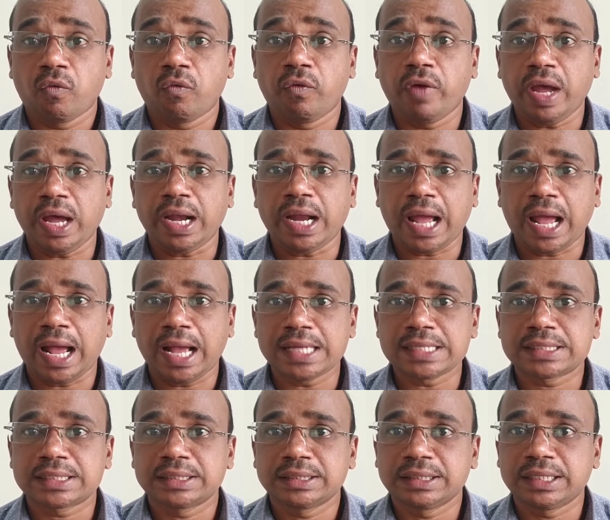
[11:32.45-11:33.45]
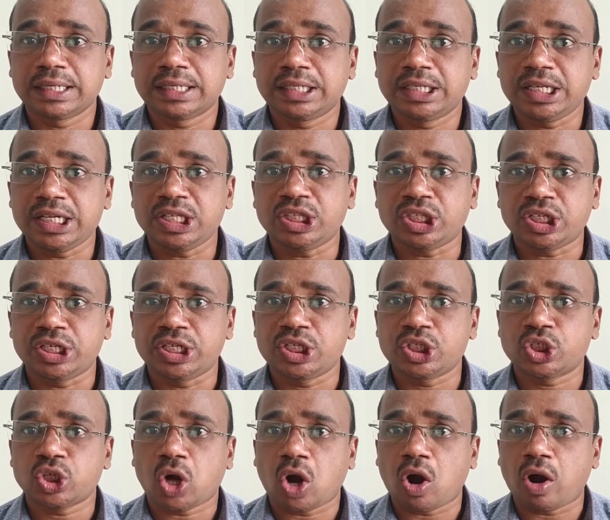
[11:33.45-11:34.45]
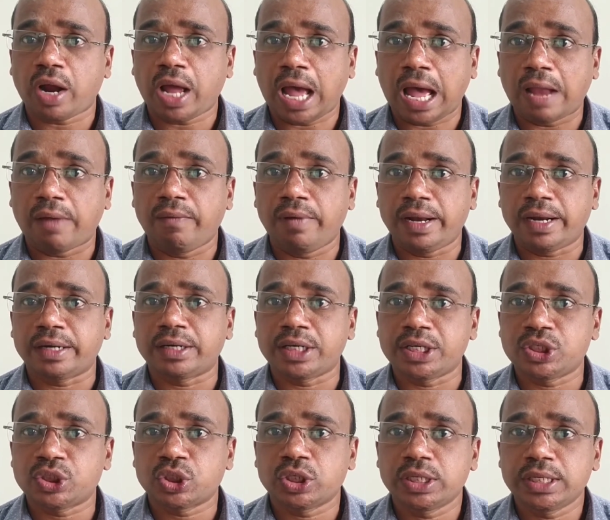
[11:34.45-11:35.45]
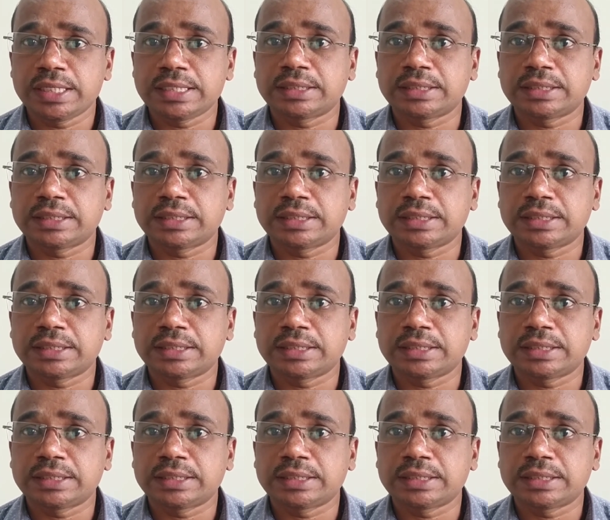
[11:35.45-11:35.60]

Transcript: whereas the teeth ridge or alveolar ridge